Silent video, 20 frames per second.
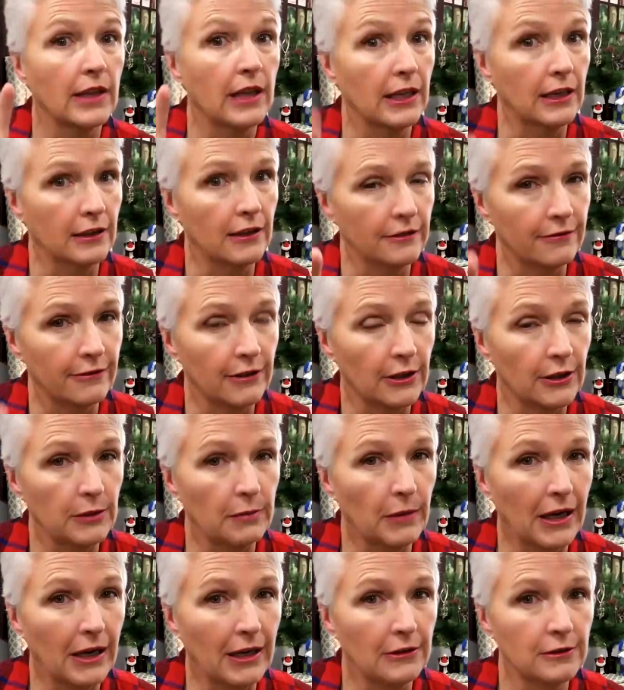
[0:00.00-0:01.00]
and in a very
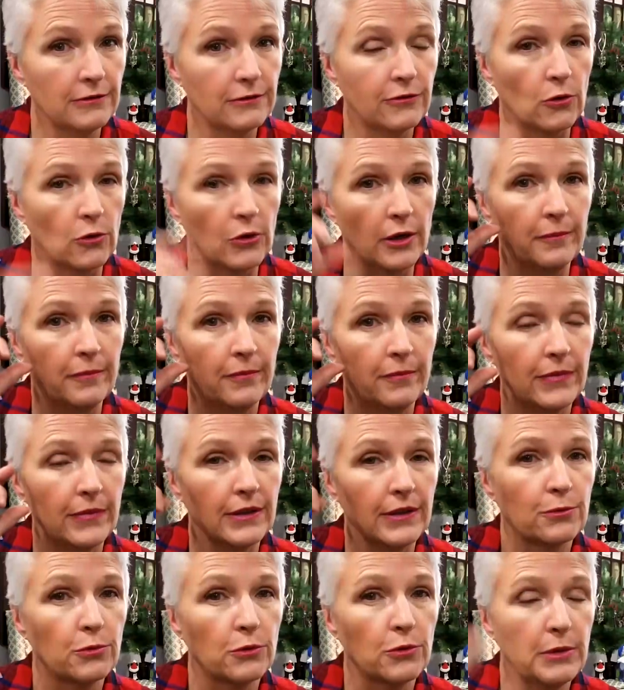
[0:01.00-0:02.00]
mild form,
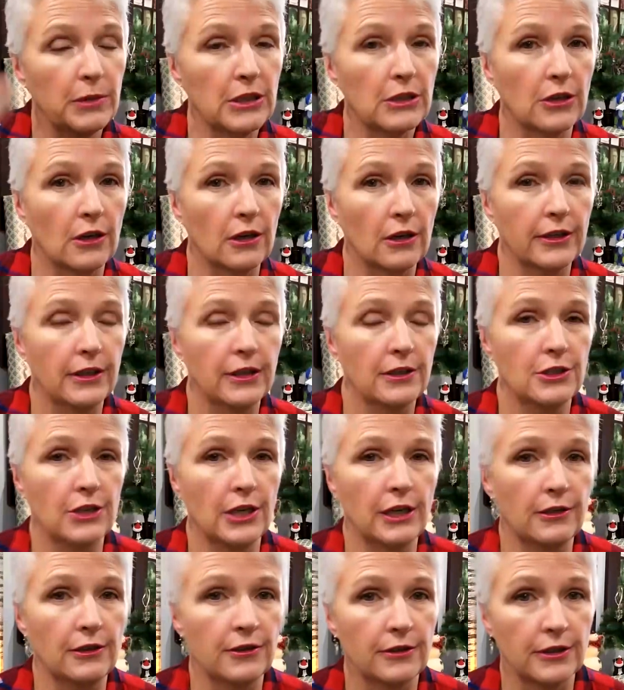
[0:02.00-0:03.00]
this would be called
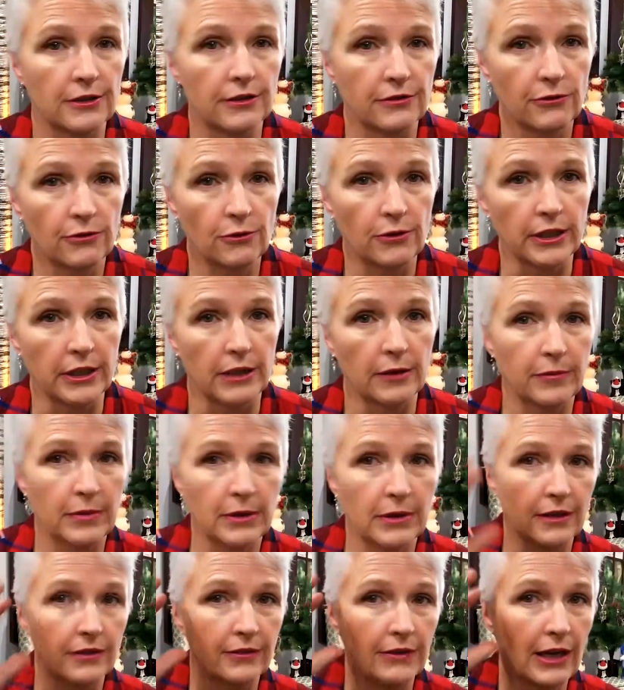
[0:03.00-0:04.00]
gender dysphoria
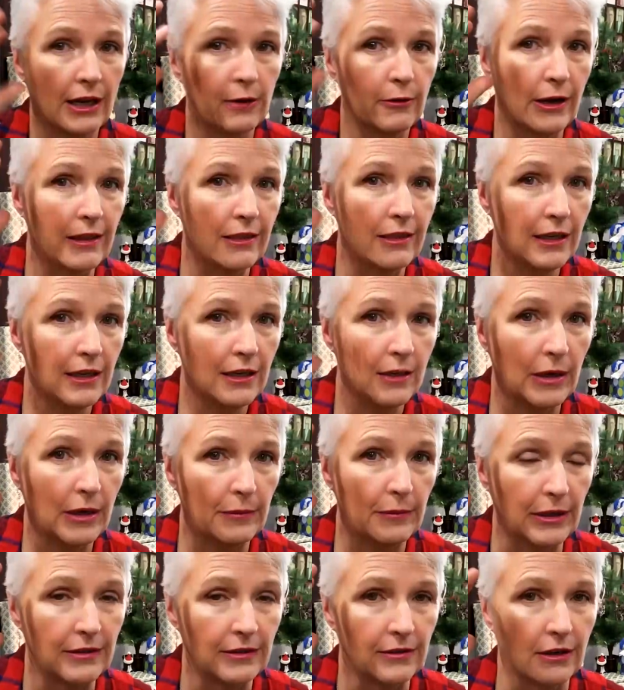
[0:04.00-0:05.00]
because how I think
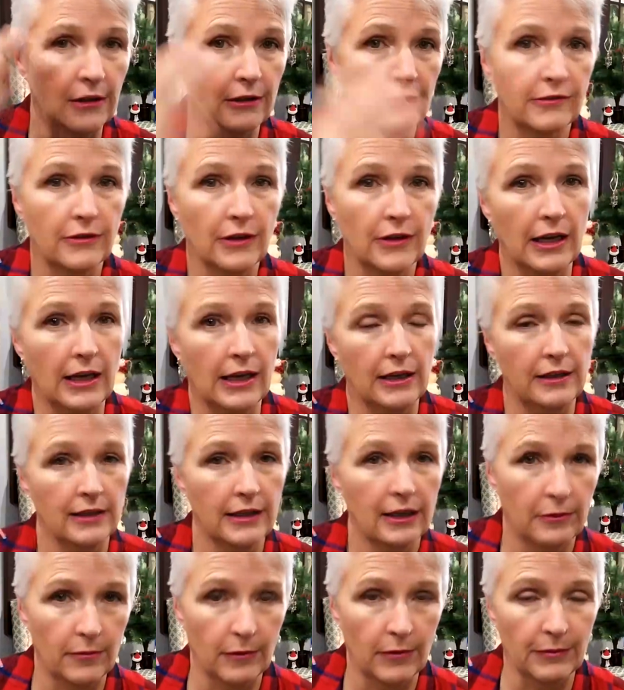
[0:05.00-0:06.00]
about myself and
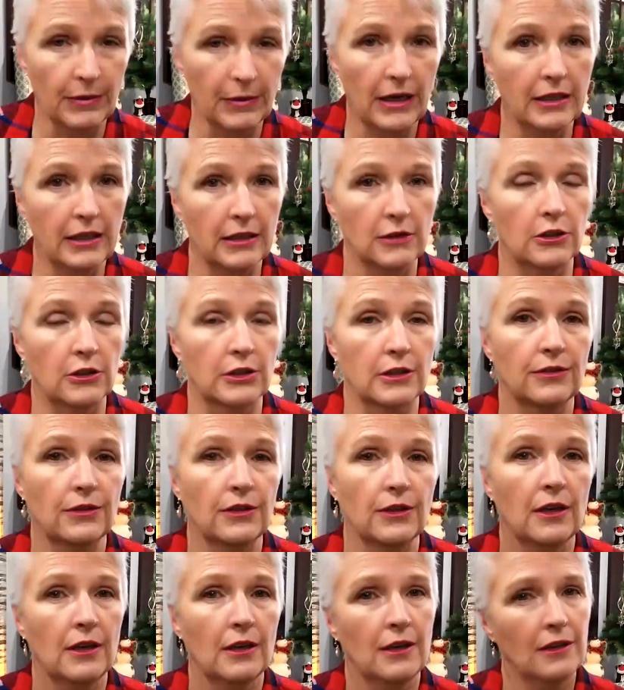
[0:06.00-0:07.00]
how my body looks
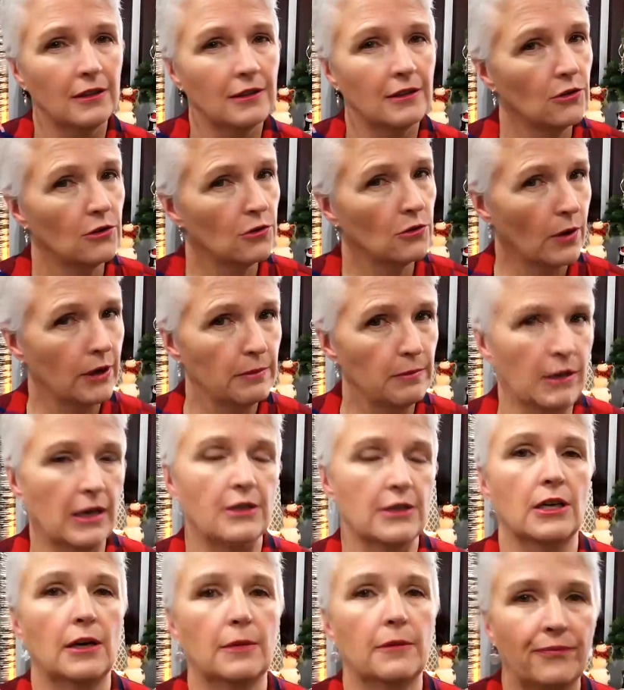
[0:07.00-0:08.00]
don't quite
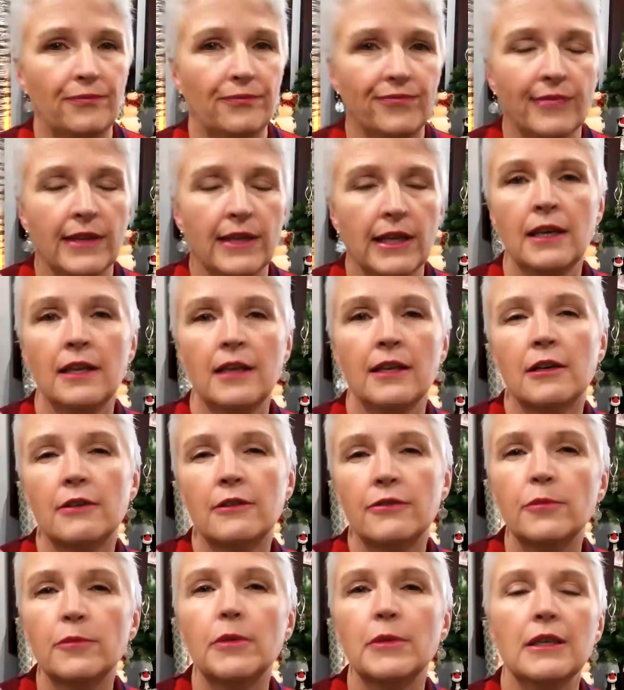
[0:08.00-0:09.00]
match up. Now
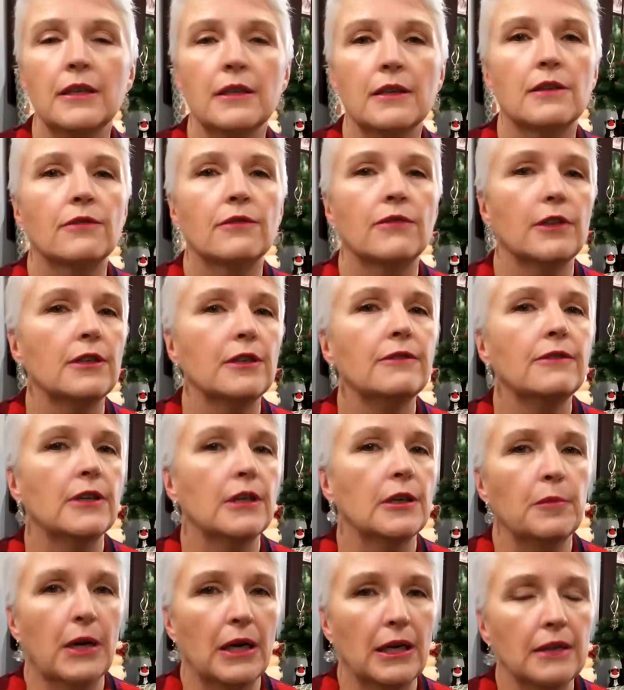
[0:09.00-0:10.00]
for me, it's very,
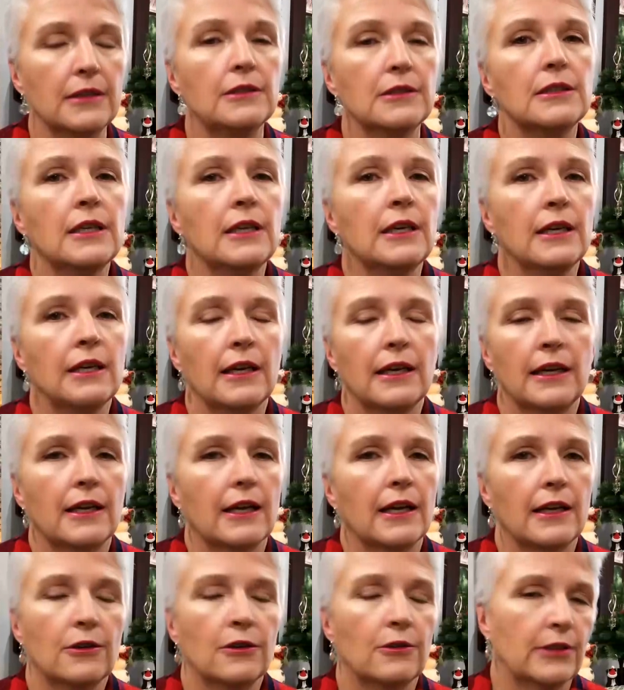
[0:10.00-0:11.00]
very mild and
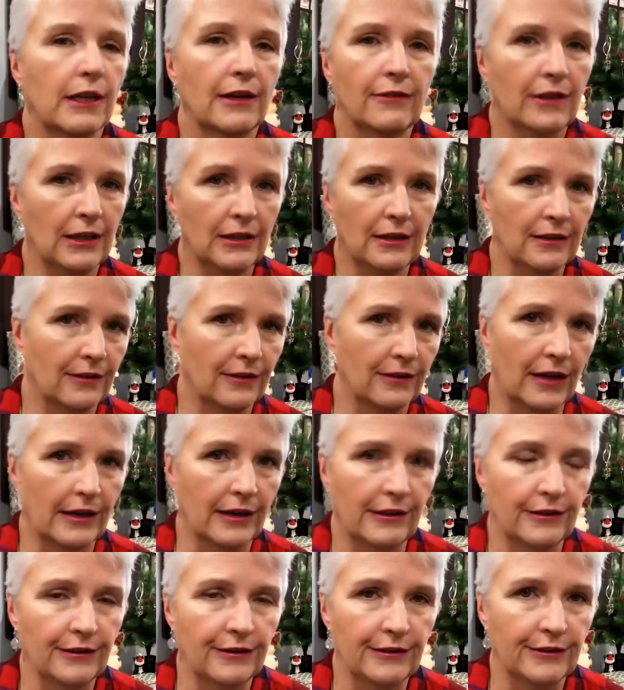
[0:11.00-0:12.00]
I don't have any
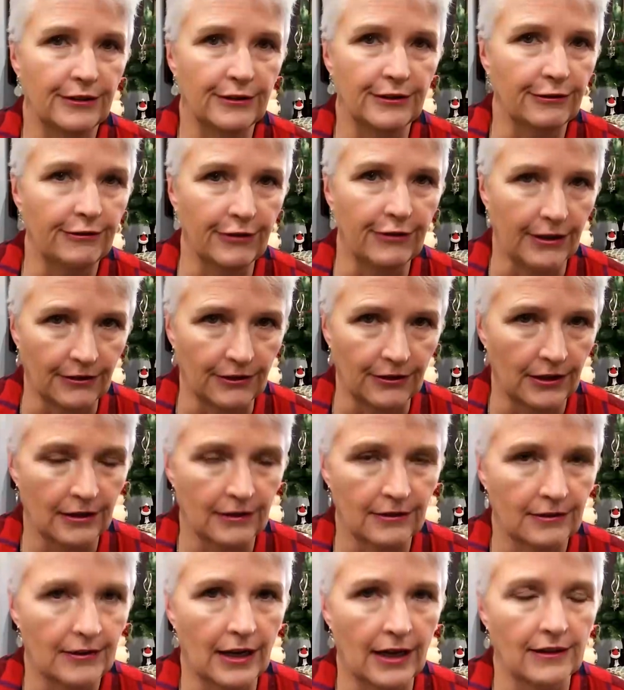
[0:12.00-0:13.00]
desire to fix it.
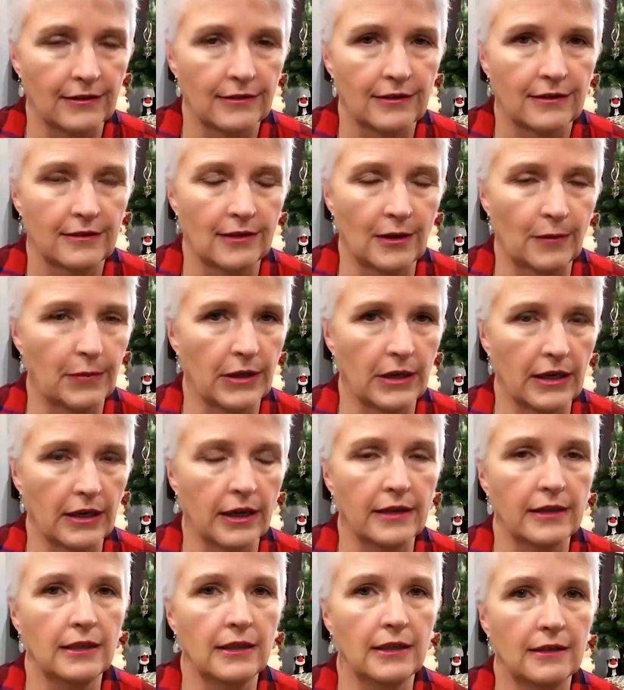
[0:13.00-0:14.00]
It's not something
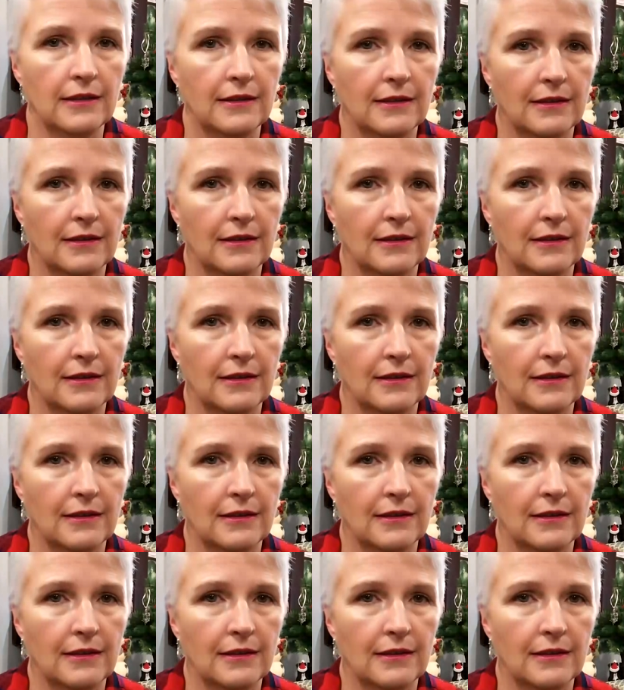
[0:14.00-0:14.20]
I need